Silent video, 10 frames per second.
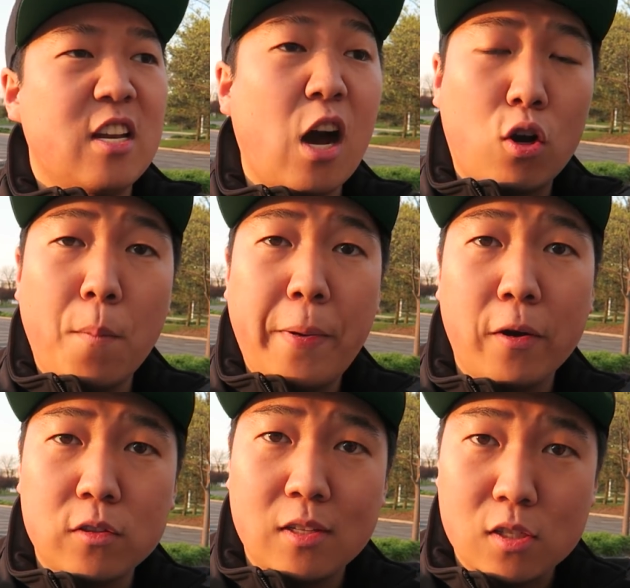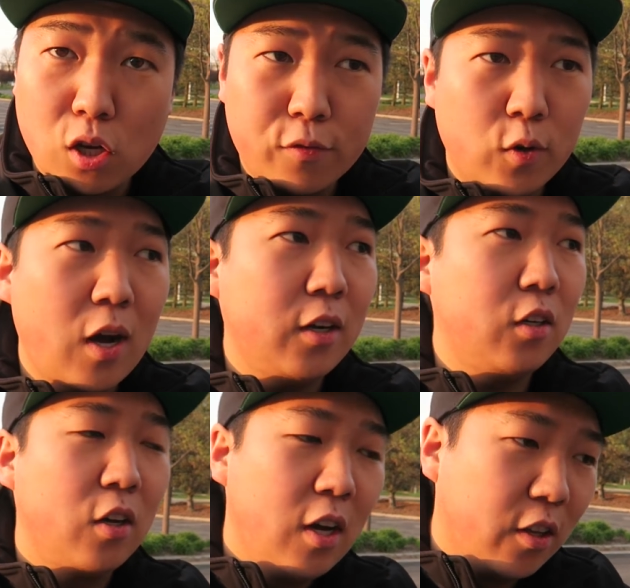Now, compared to the
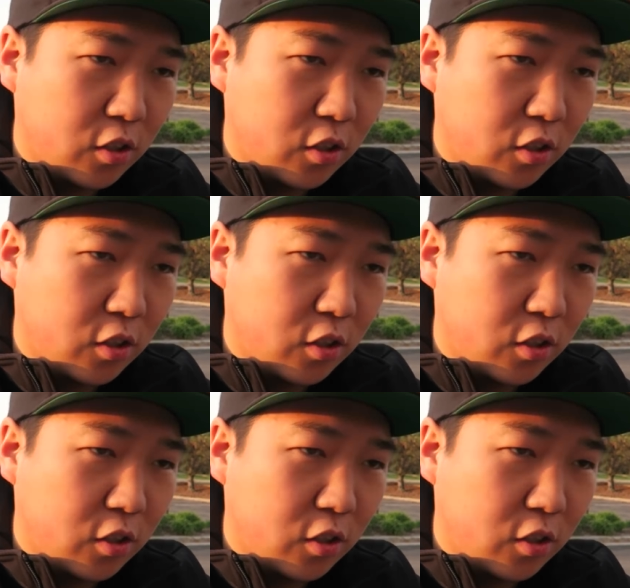Silverado,